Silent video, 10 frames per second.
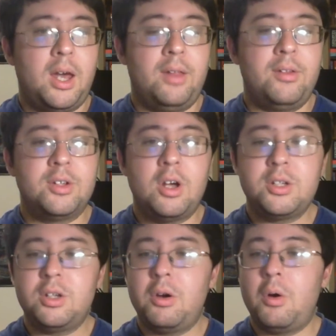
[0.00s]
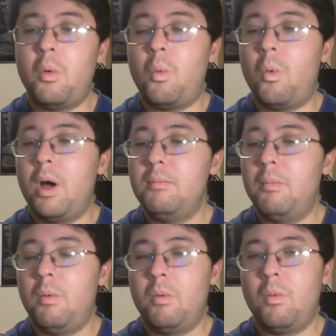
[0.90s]
And there's also
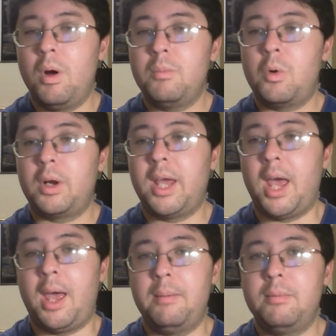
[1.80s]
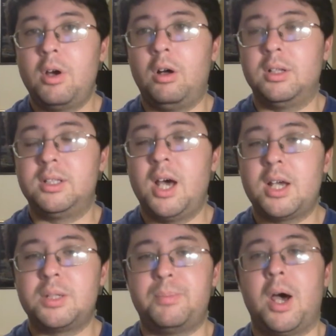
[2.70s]
one more game called
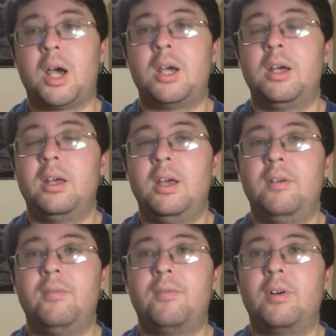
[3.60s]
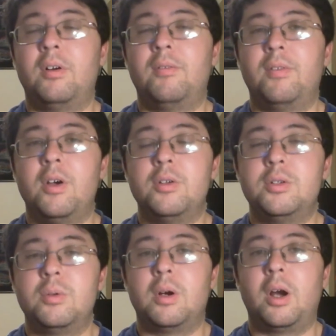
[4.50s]
Tux Puck, for
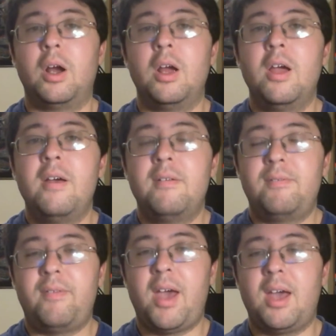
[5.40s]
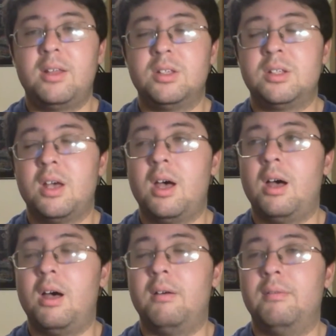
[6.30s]
those who are fans
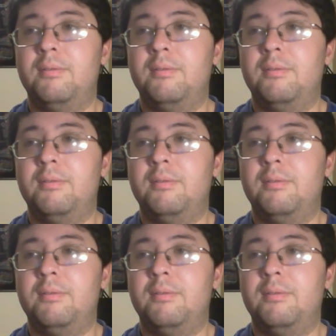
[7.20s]
of